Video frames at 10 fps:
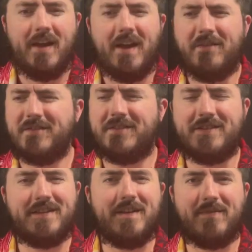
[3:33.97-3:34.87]
It
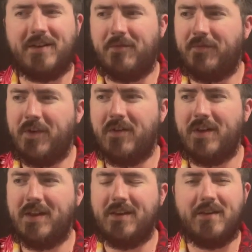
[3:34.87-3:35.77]
just seemed like it
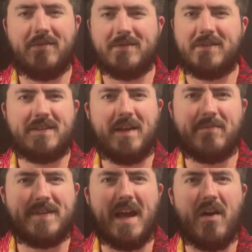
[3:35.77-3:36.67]
was a
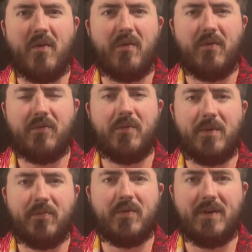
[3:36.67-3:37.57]
step down from
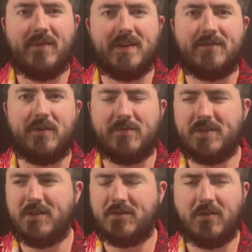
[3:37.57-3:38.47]
the previous film,
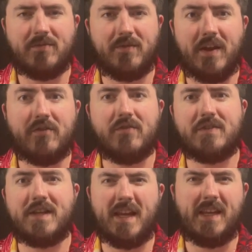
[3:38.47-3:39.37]
just in terms of
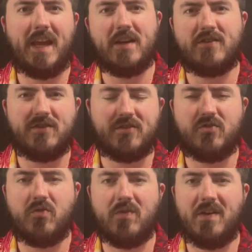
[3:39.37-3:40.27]
interesting, engaging
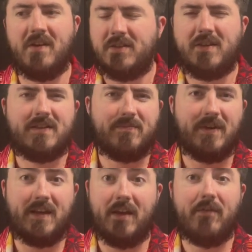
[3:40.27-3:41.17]
story. So that's a
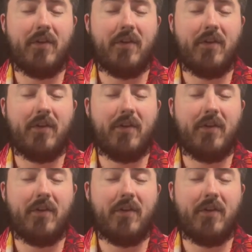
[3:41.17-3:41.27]
big negative.